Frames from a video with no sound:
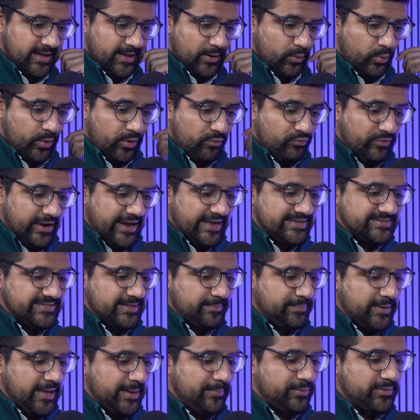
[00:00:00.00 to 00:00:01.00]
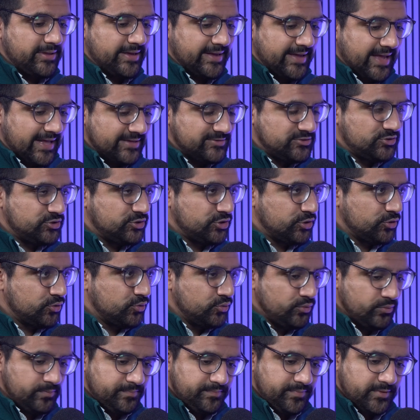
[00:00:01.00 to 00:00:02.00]
We raise the people against
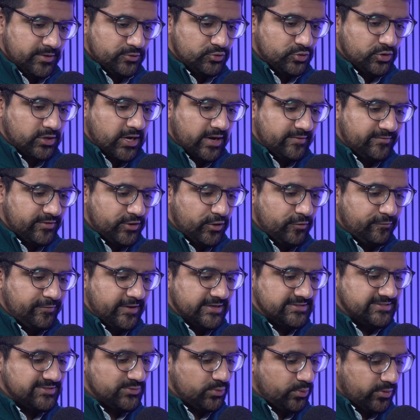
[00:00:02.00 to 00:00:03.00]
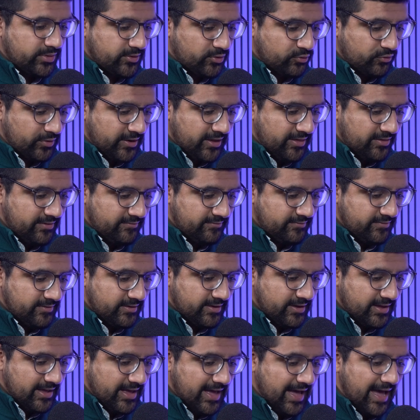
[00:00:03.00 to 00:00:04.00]
you to cover your faces with grief,
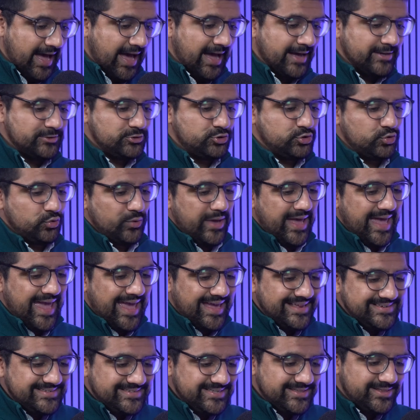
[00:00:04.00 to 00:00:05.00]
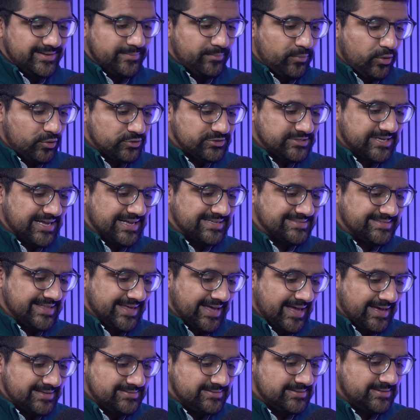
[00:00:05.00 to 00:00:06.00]
and to enter the mosque as
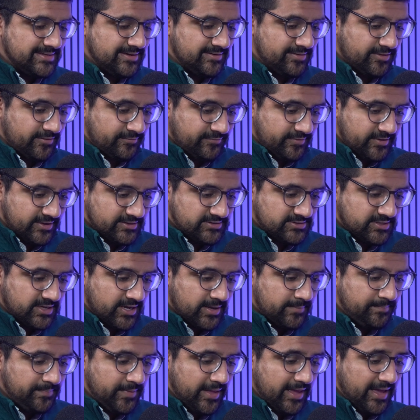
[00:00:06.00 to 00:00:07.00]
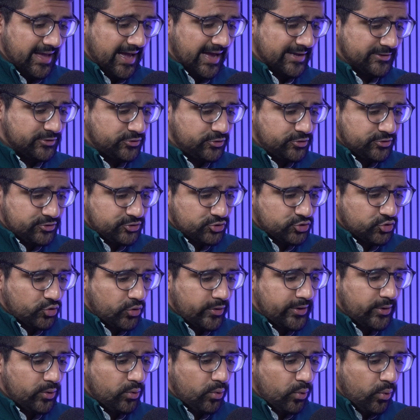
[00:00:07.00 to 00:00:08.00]
they entered it the first time, and to
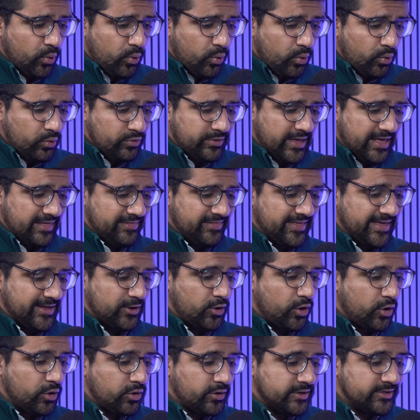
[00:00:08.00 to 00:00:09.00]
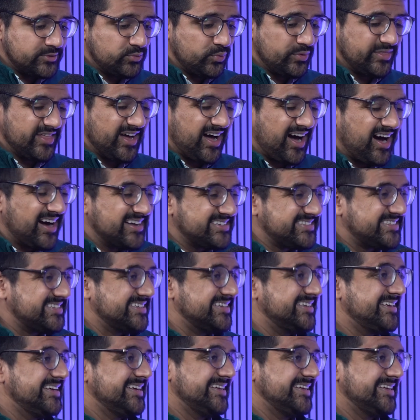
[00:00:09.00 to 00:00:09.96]
destroy all that they conquered with utter